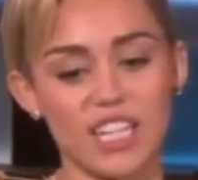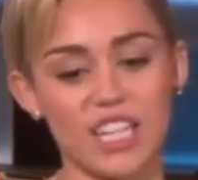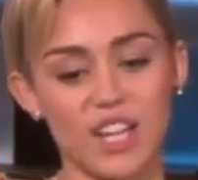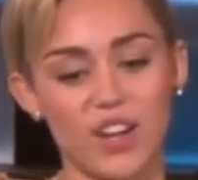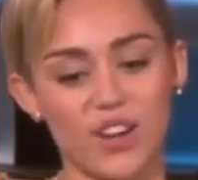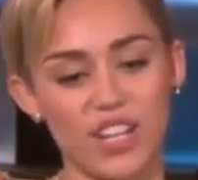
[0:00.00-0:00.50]

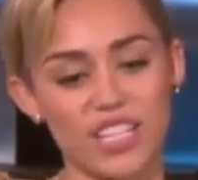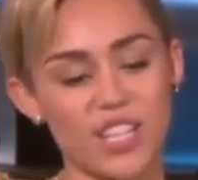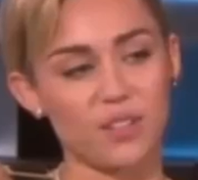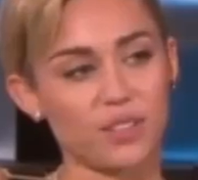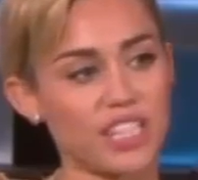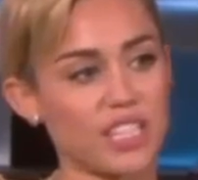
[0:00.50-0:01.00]
you know,
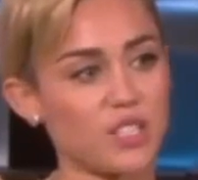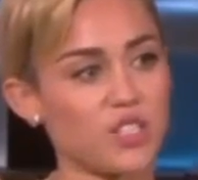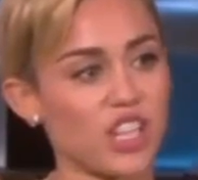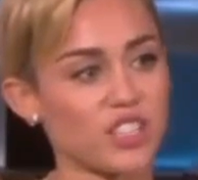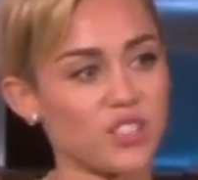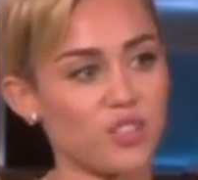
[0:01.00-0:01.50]
not really
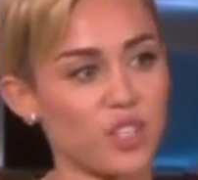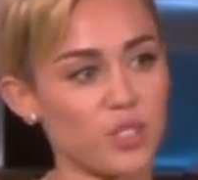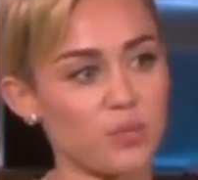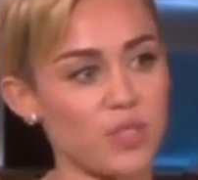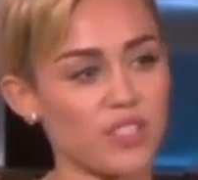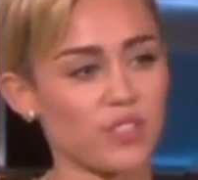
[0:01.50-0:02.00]
constructive
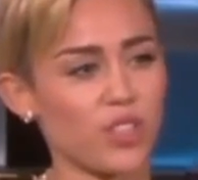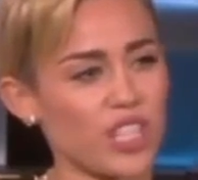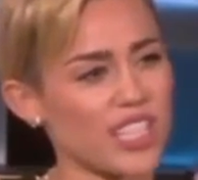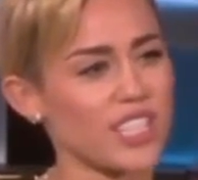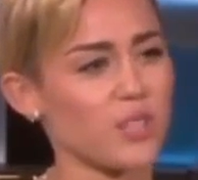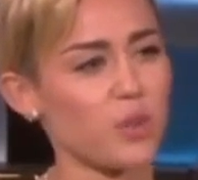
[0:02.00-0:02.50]

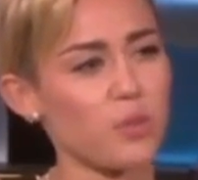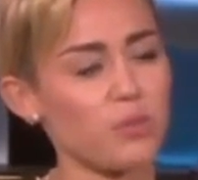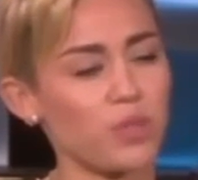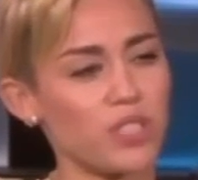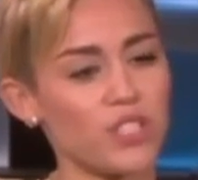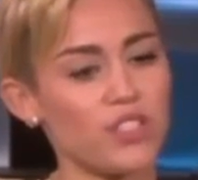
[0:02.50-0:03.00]
criticism what
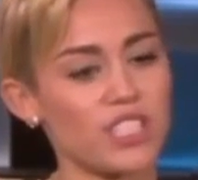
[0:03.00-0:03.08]
people do.